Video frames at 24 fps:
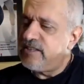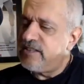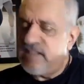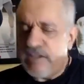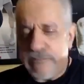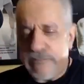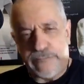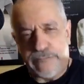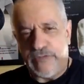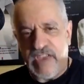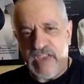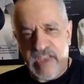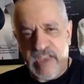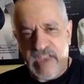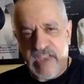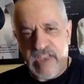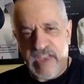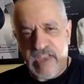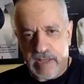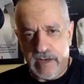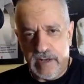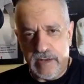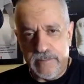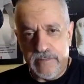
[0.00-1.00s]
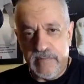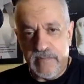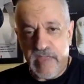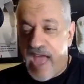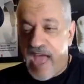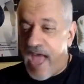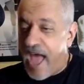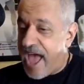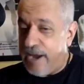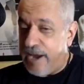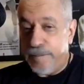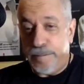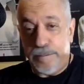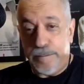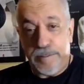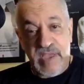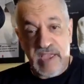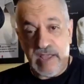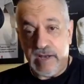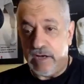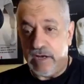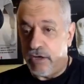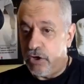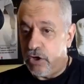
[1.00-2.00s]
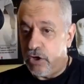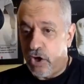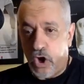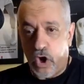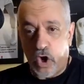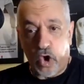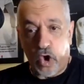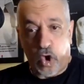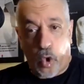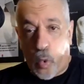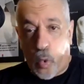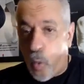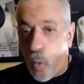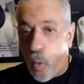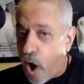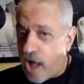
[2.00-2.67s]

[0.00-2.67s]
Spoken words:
undefeated, had beaten